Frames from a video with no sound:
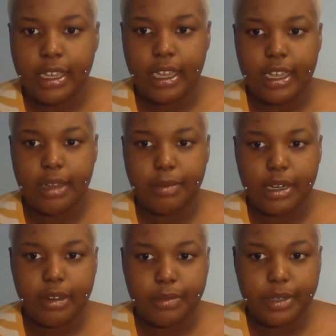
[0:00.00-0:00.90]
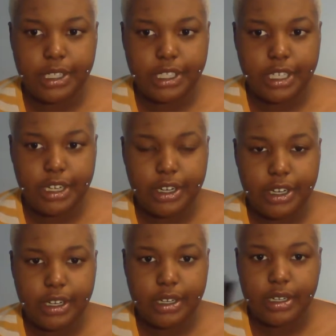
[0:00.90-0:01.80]
eyebrow brush
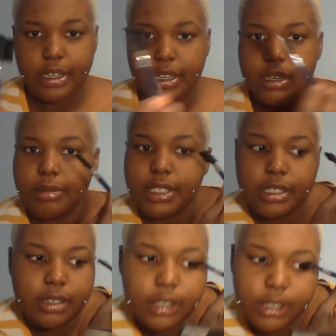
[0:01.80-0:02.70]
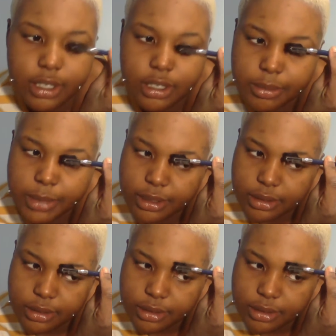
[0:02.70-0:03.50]
here, and I'm just going to comb it.